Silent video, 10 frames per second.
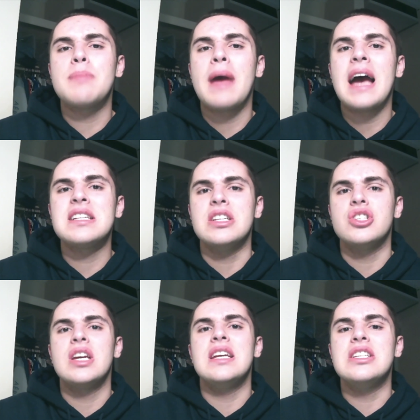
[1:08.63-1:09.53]
passage
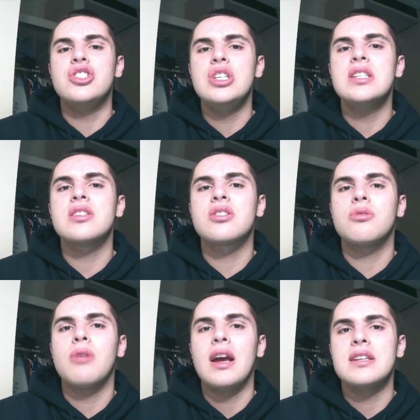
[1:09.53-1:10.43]
is Jesus
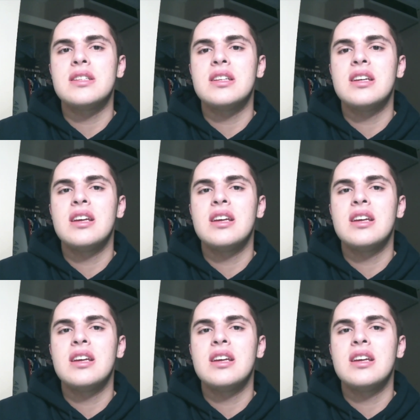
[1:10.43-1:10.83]
Christ.